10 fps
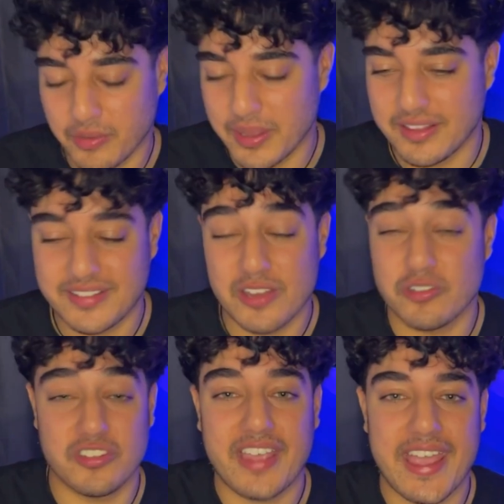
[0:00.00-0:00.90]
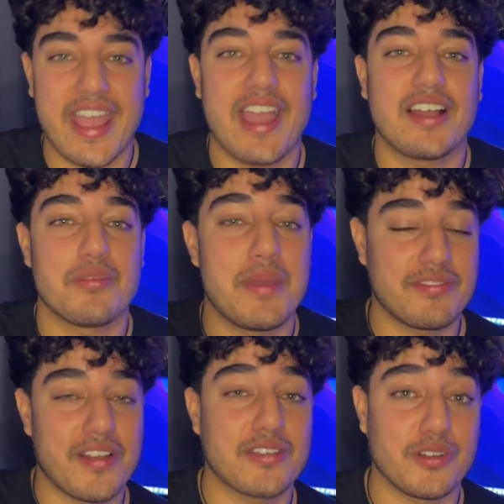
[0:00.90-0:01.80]
But instead, you're just getting AI to make
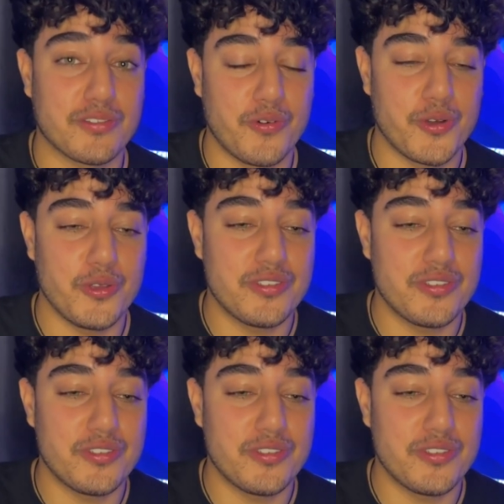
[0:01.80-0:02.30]
the flashcards for you,